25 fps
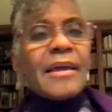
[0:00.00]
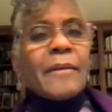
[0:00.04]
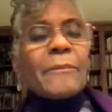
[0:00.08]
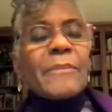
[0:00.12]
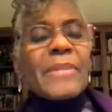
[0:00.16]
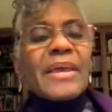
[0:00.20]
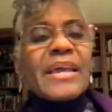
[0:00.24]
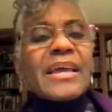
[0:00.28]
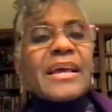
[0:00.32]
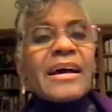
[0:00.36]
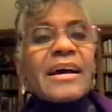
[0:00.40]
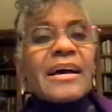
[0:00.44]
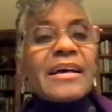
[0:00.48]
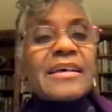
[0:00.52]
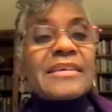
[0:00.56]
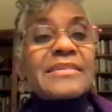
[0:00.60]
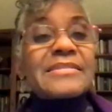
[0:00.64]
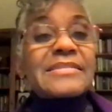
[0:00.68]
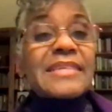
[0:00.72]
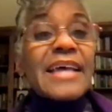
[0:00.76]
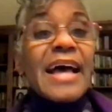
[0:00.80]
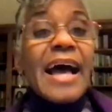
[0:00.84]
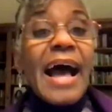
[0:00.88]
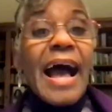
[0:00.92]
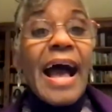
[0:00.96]

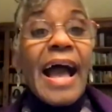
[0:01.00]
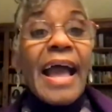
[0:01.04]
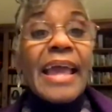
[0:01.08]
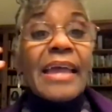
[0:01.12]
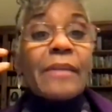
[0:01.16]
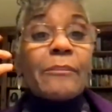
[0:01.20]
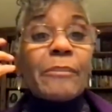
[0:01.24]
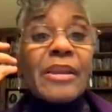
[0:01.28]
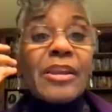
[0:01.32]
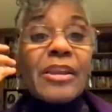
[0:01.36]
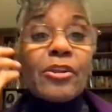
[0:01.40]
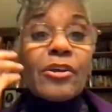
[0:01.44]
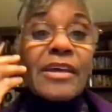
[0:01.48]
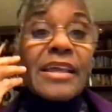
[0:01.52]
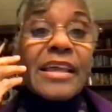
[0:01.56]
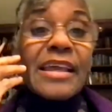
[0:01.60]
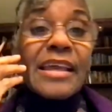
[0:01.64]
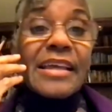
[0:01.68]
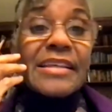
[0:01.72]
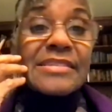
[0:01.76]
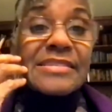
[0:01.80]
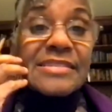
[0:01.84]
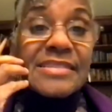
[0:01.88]
because I had been looking at